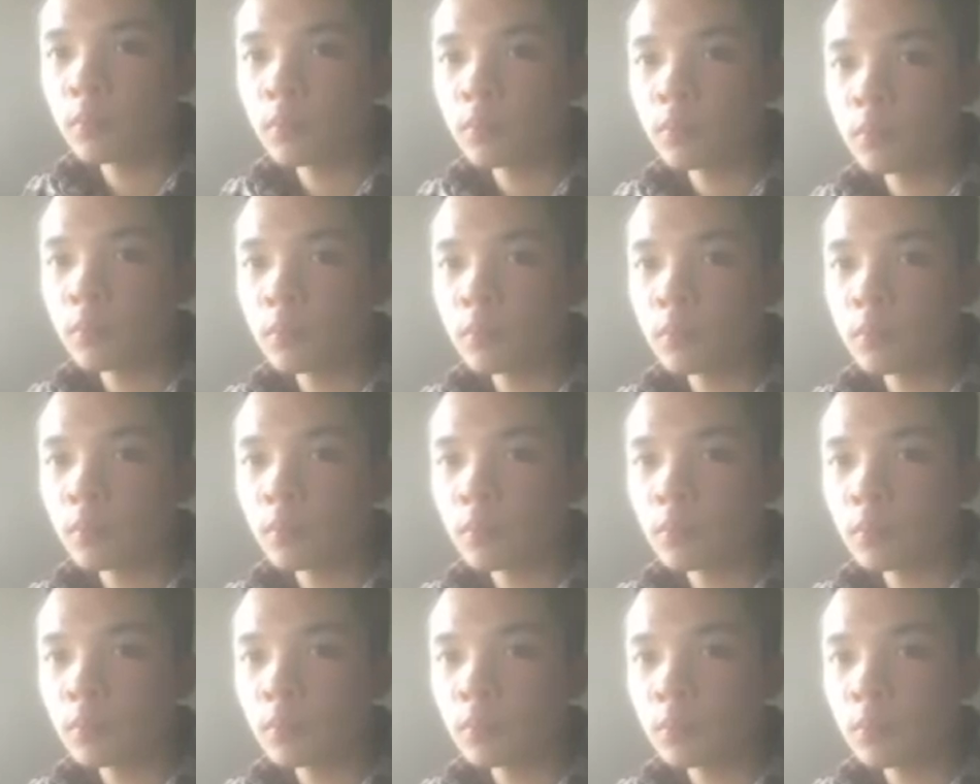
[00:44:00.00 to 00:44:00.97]

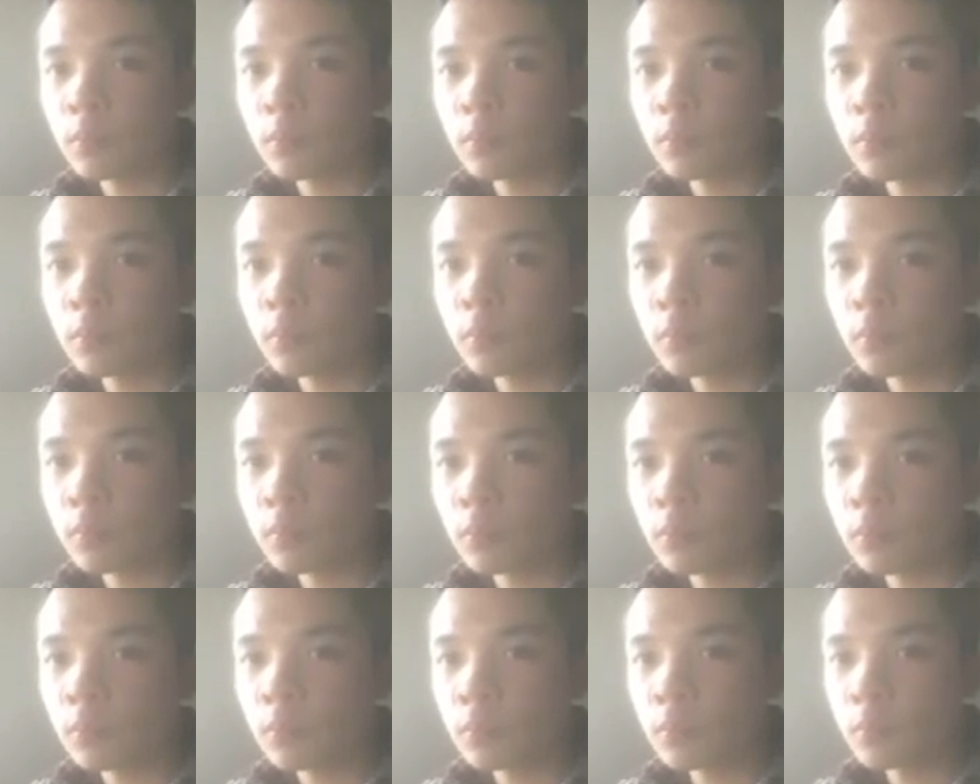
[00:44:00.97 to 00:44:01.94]

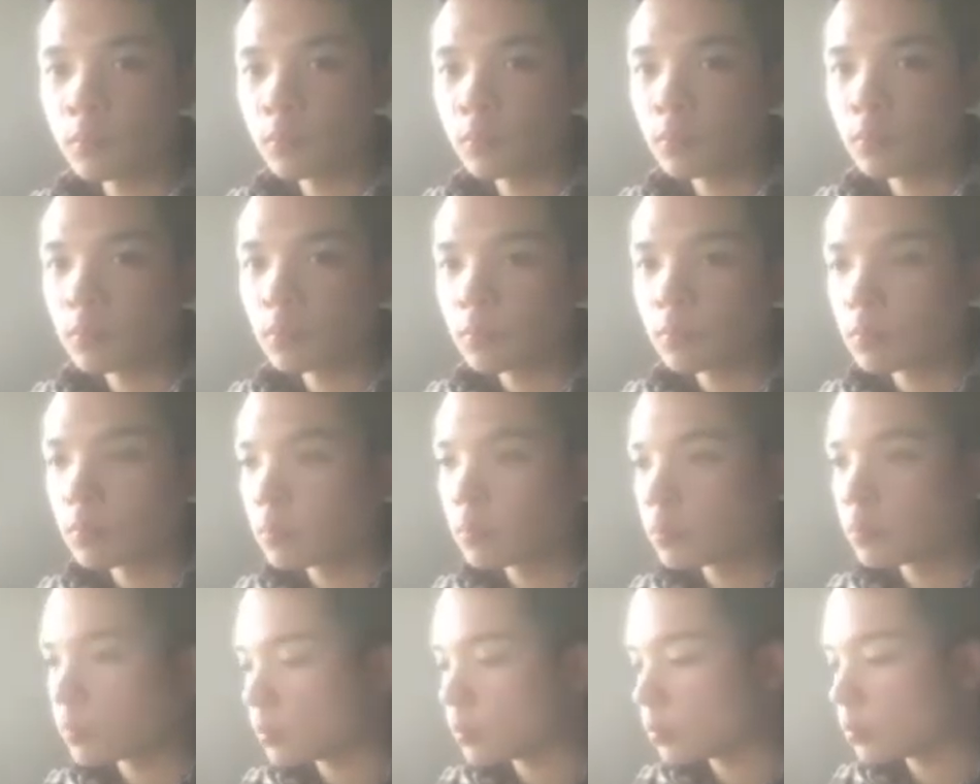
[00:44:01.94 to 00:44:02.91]

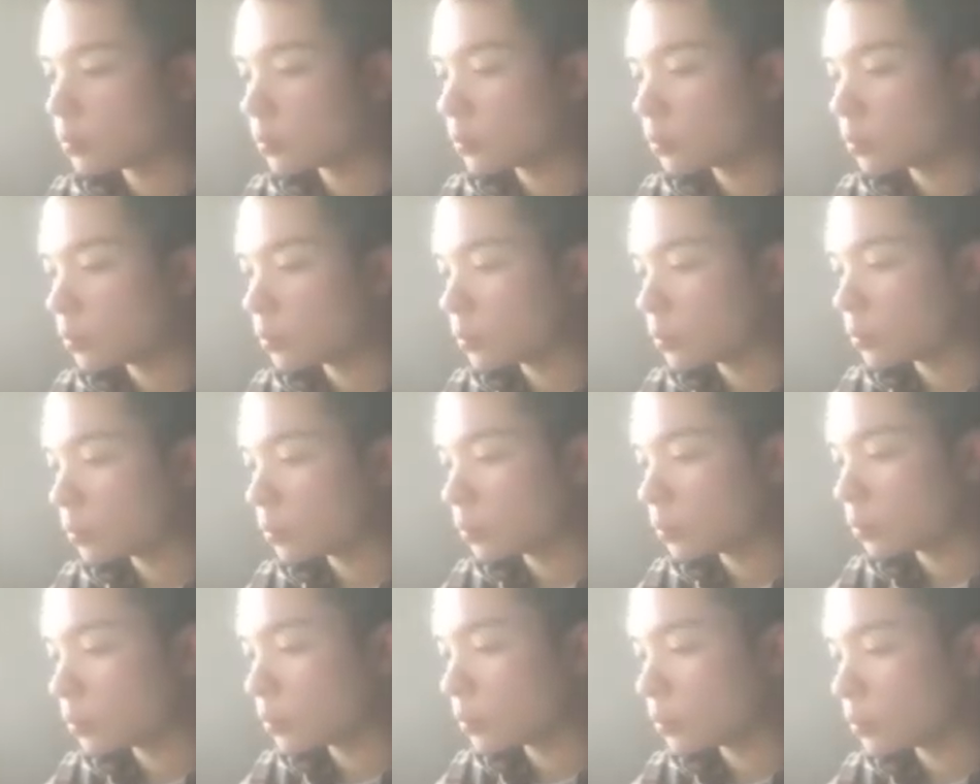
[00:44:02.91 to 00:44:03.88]

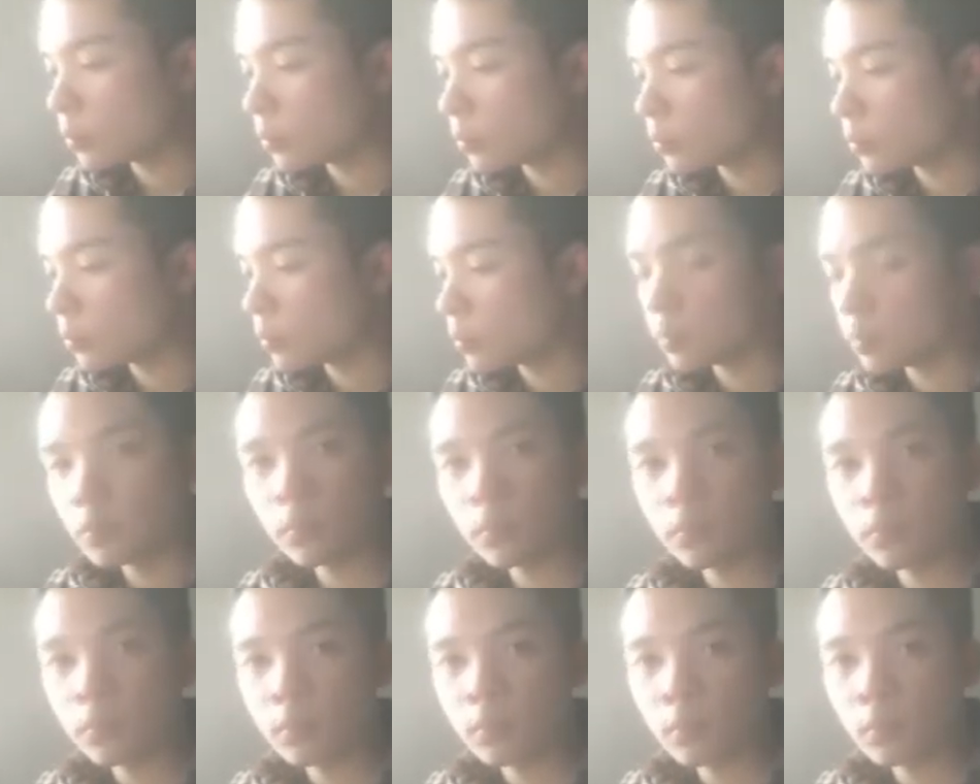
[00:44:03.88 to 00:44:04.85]

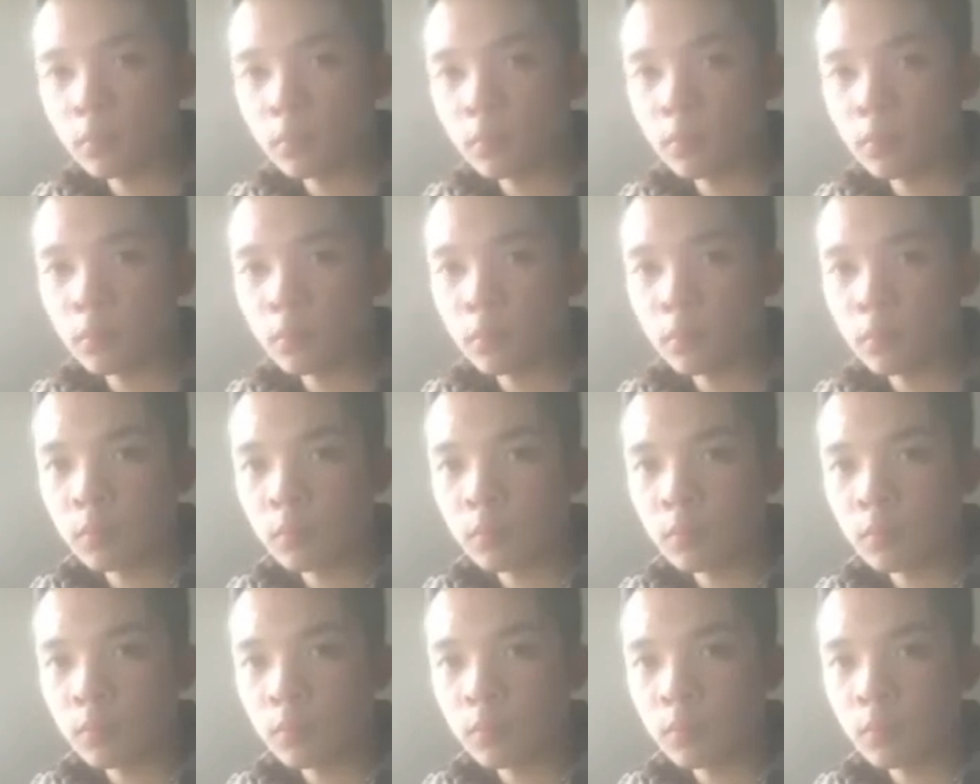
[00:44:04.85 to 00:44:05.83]

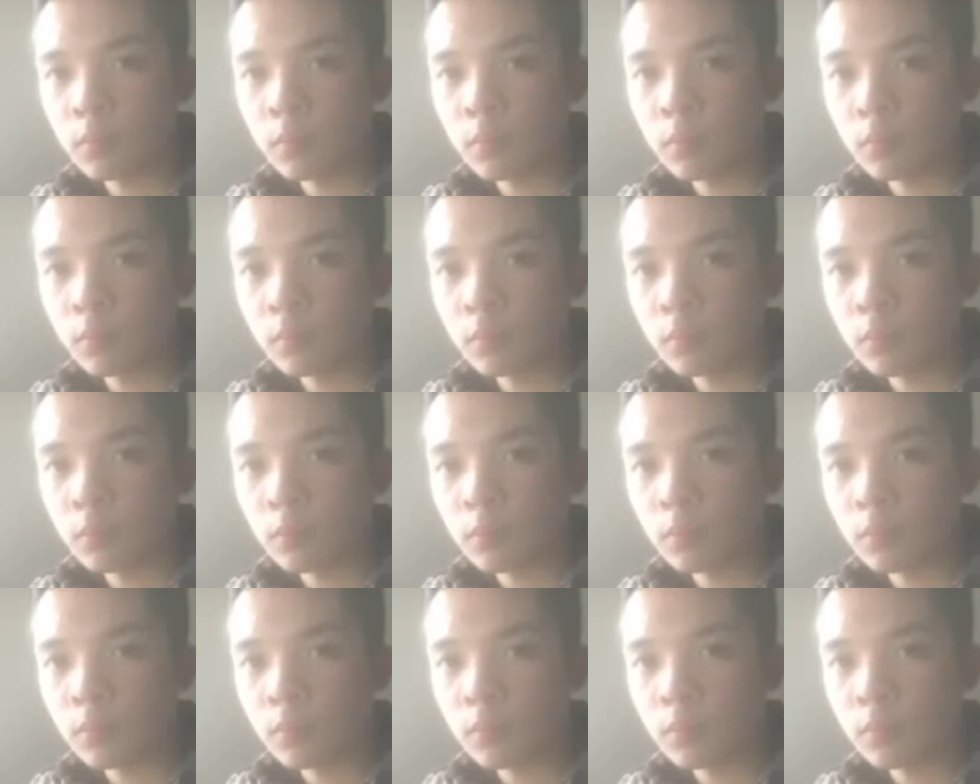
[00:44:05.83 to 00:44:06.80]

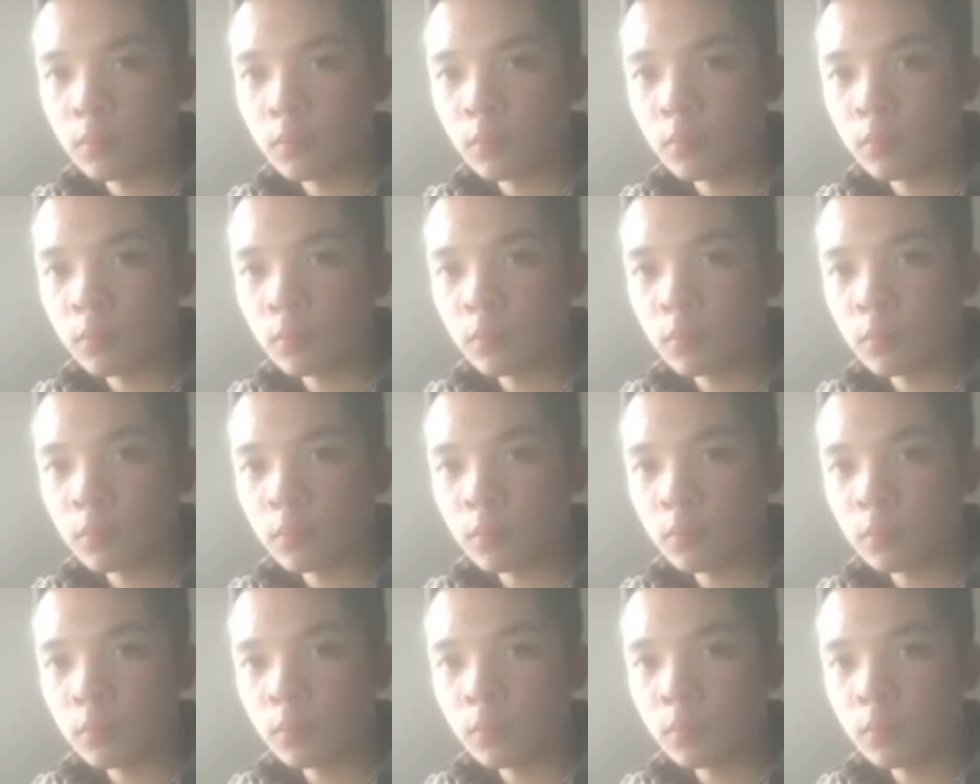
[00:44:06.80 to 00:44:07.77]

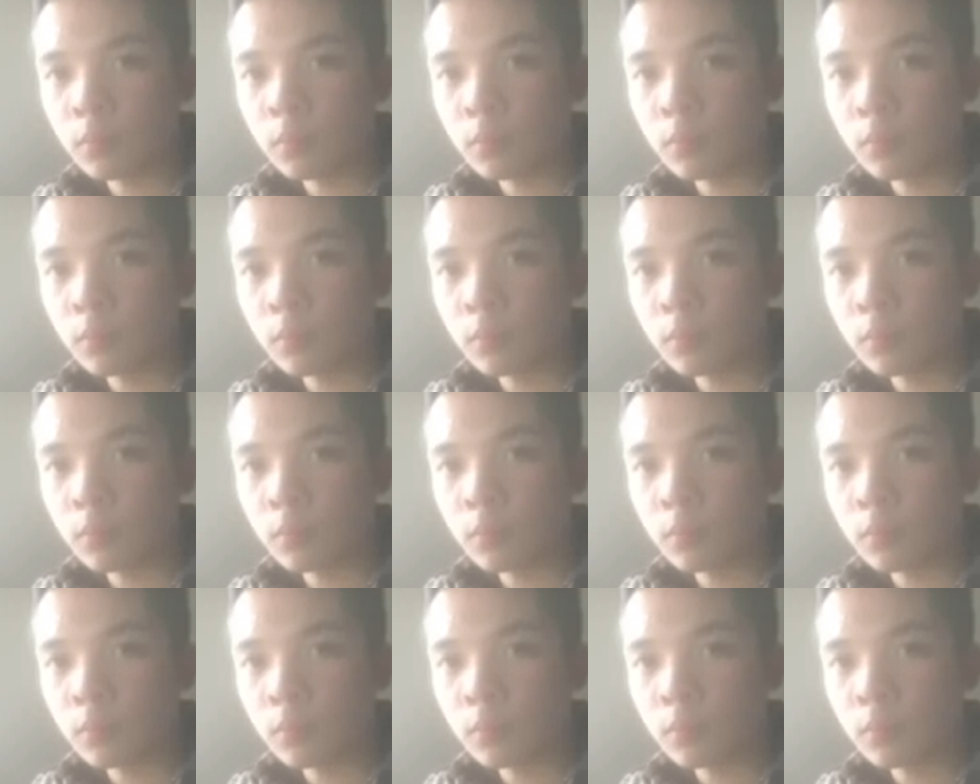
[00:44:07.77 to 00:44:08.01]
(silent)